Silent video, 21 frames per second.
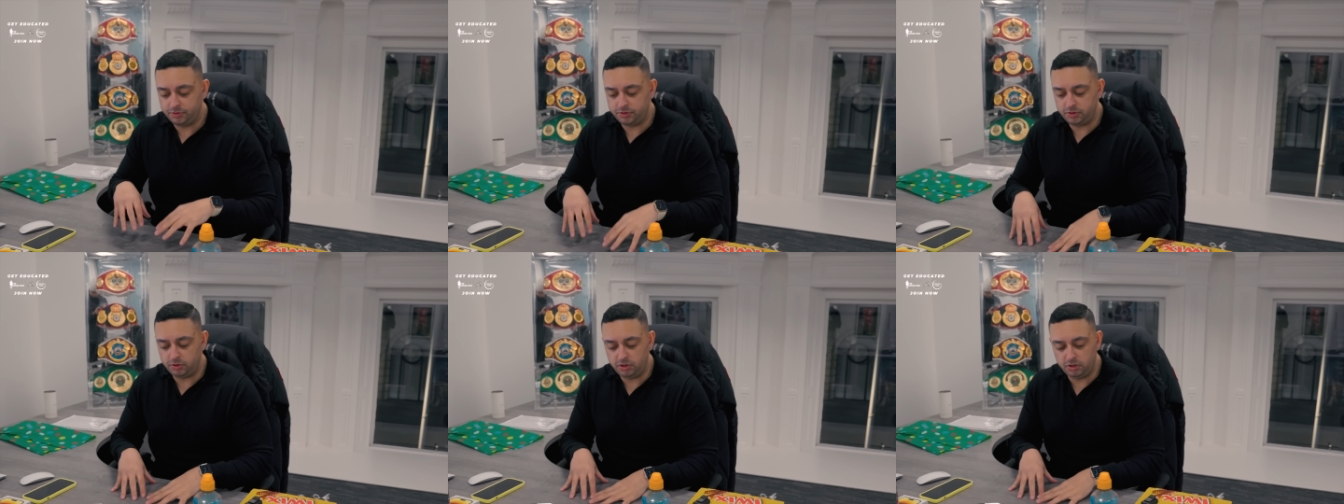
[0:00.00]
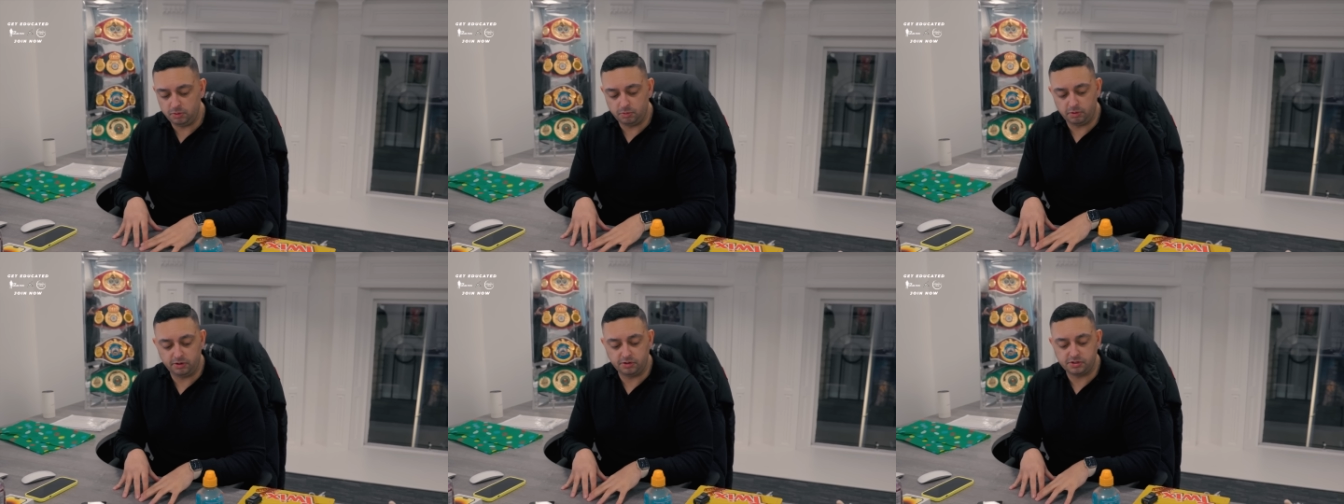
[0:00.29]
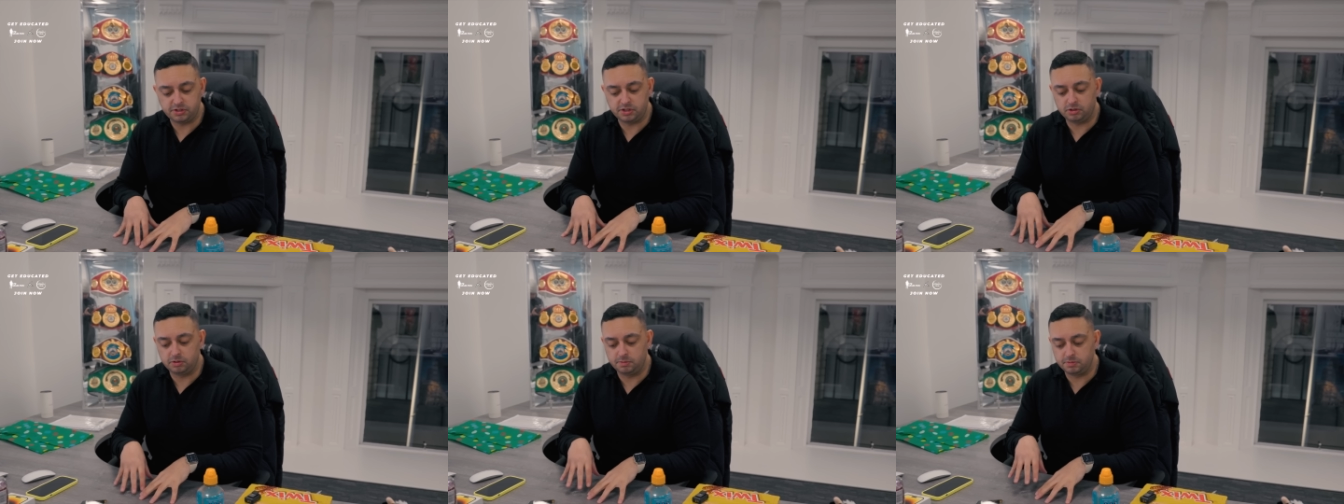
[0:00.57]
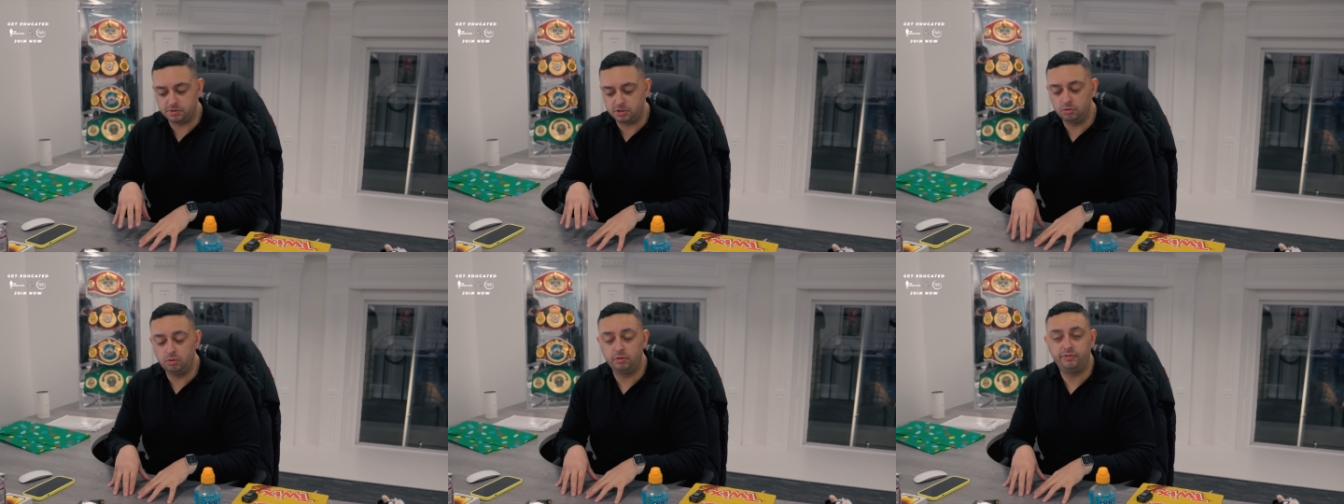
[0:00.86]
Do you want us to
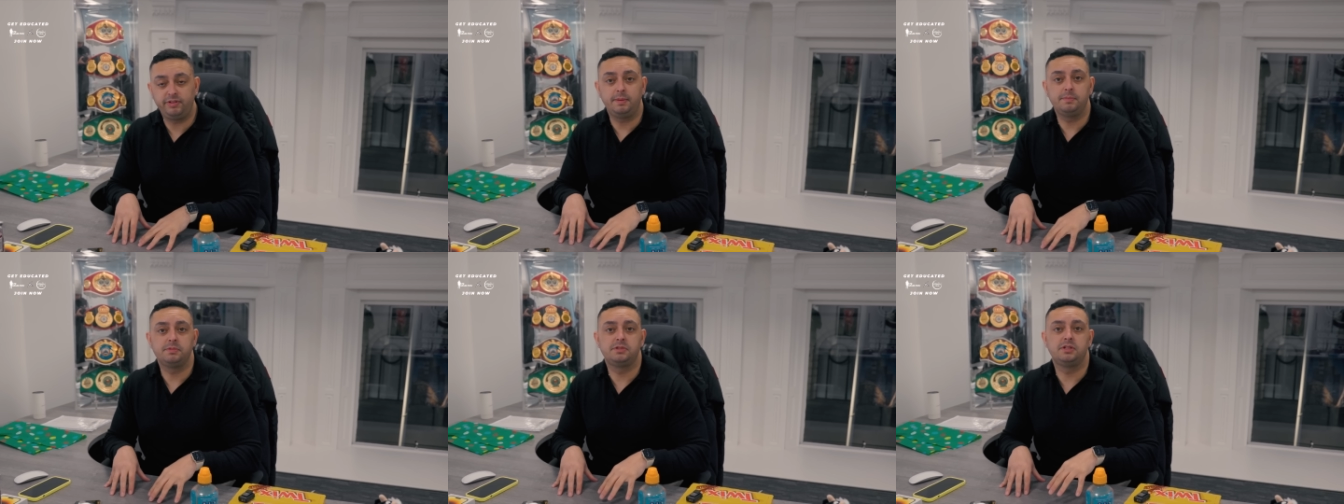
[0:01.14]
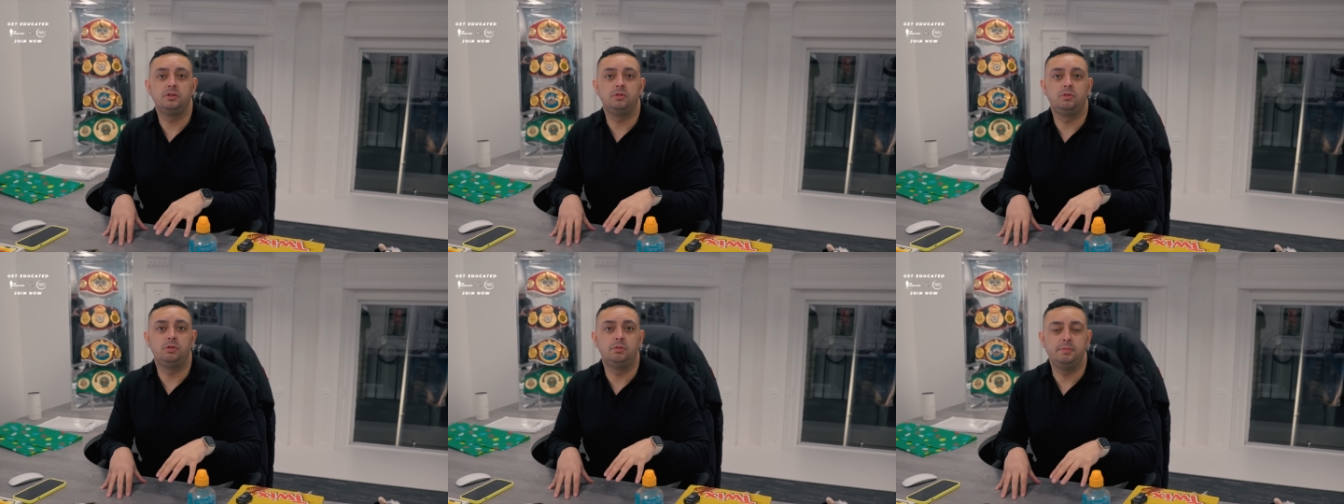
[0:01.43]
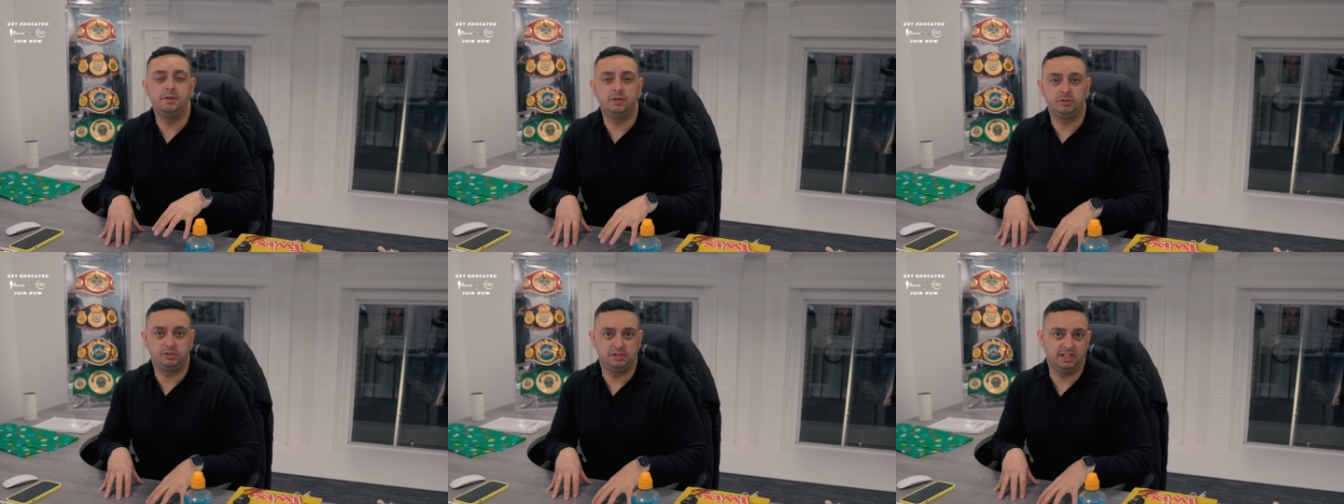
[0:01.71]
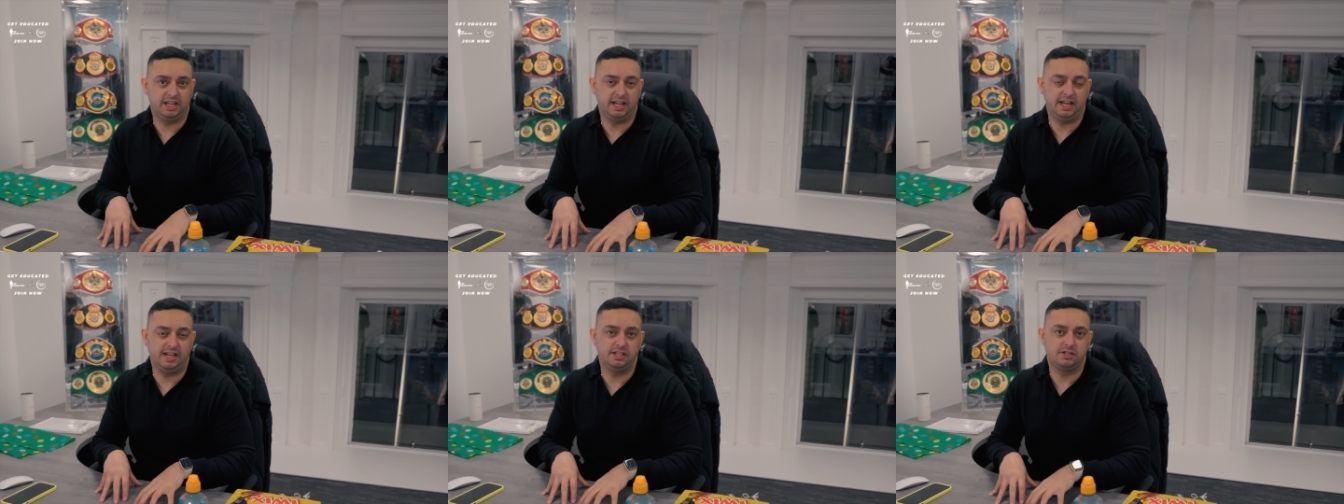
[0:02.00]
come to Northampton or
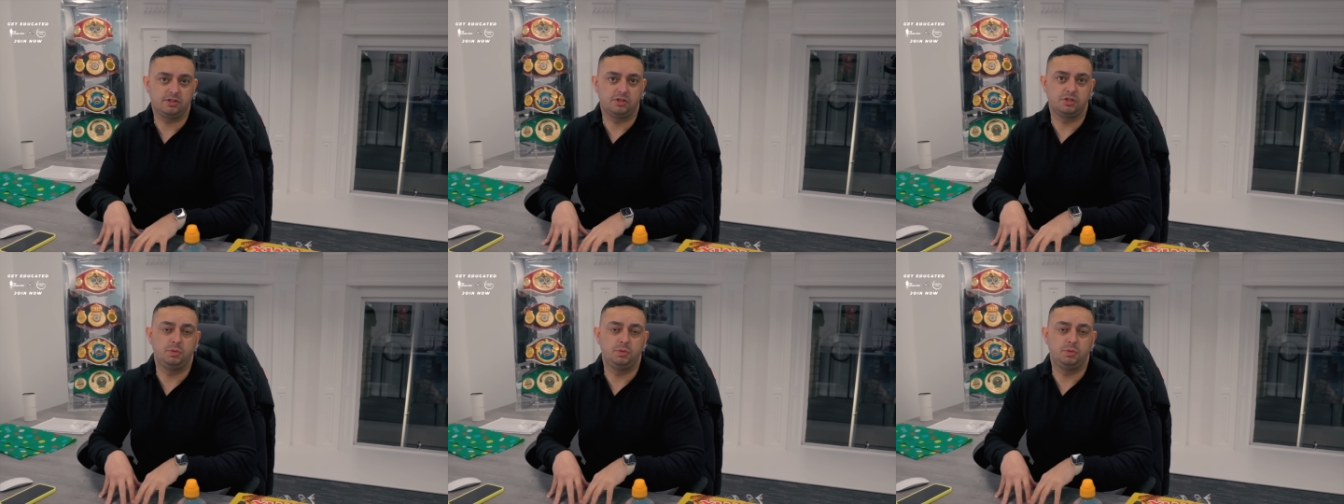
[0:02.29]
Milton Keynes?